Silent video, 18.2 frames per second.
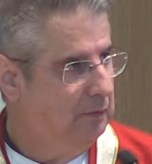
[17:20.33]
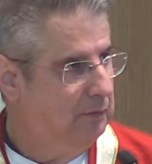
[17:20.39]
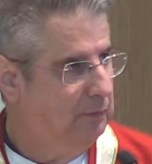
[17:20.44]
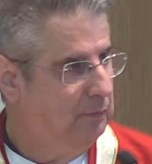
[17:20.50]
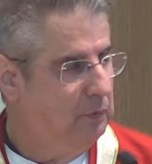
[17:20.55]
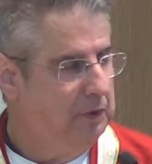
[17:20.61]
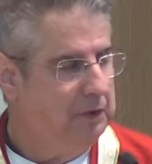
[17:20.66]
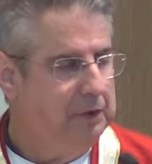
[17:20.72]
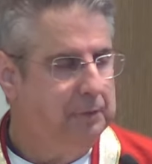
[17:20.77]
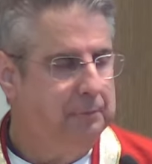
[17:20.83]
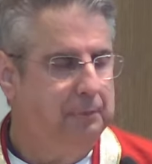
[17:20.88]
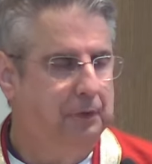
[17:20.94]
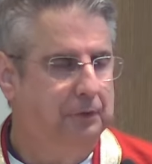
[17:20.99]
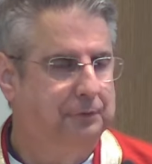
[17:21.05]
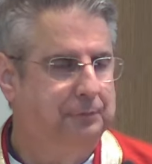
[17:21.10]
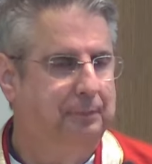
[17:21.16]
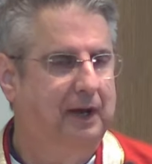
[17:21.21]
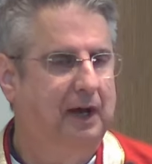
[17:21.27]
One of the
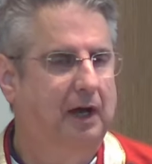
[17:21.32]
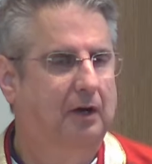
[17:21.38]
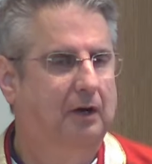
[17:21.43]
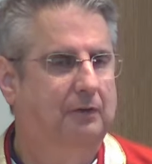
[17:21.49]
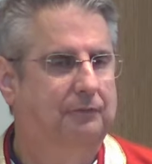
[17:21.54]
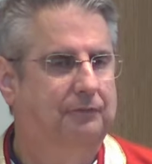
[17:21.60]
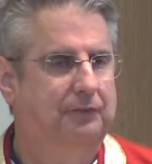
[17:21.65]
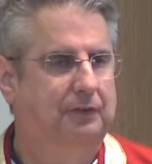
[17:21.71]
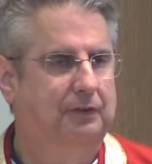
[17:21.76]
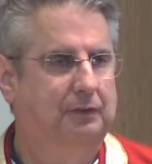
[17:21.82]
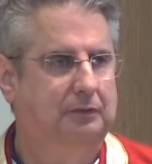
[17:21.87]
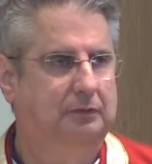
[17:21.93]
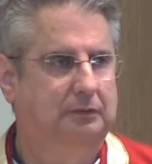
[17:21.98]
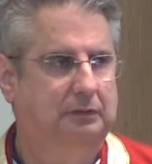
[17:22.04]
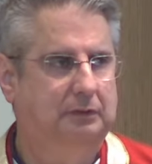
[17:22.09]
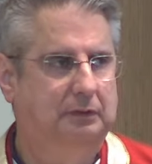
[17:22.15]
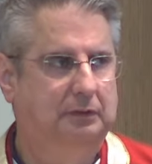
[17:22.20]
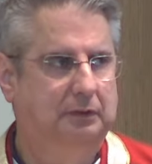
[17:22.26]
most
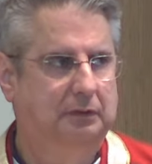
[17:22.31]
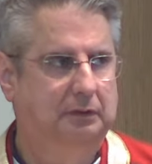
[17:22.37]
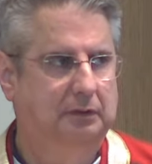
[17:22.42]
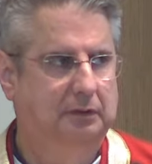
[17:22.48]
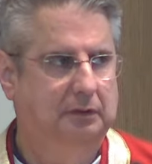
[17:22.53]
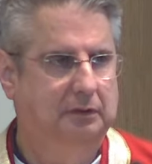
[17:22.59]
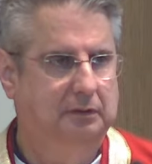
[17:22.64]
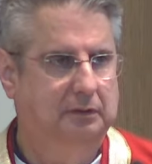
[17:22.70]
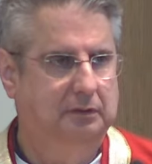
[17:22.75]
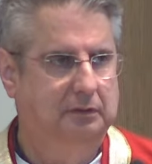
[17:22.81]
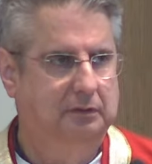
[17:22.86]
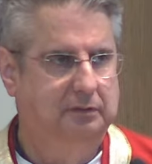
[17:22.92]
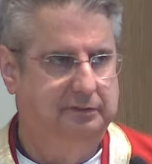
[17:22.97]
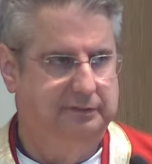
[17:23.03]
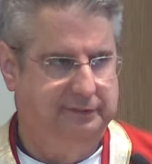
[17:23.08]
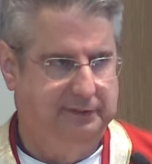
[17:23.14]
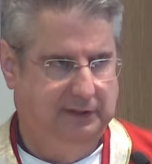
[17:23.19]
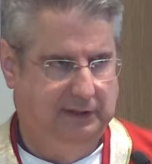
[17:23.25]
powerful
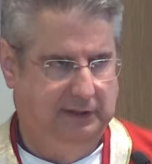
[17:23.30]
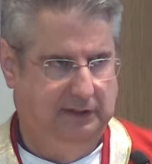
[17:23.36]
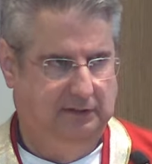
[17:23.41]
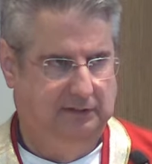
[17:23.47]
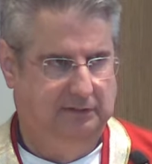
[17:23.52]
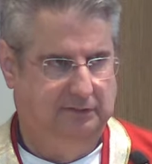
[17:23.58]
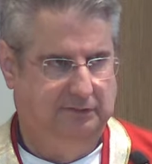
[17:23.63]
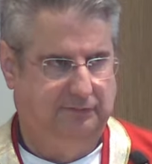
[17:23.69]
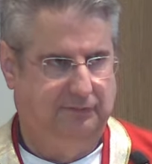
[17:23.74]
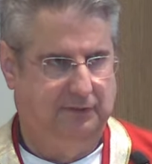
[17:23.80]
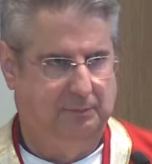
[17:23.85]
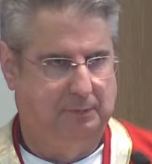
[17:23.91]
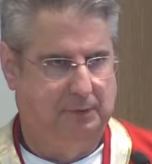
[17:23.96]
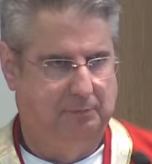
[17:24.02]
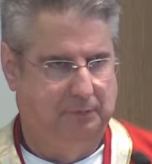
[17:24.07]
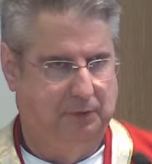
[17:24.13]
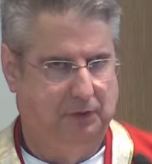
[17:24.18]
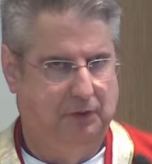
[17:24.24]
scenes from
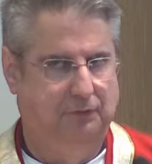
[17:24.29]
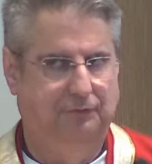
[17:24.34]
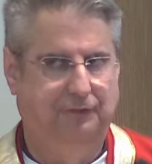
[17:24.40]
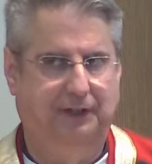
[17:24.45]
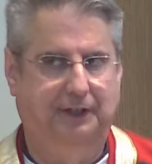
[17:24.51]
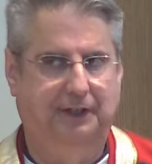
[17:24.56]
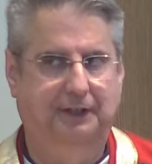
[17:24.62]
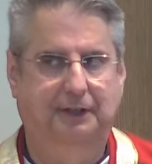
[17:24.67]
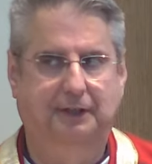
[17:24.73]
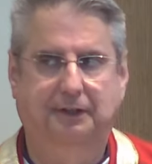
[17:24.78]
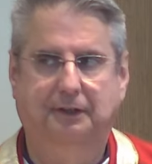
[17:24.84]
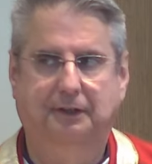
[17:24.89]
a movie